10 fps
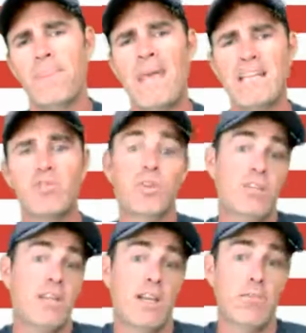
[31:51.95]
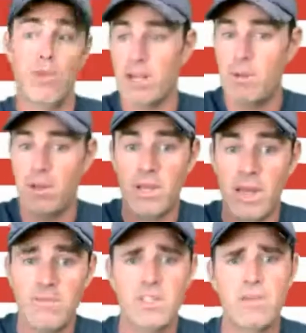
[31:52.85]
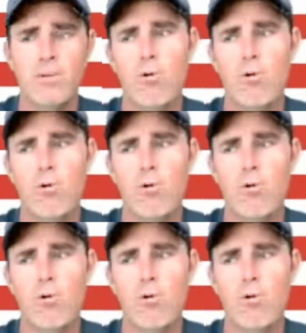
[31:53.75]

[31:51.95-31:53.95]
That's when you take a break, maybe have a sip of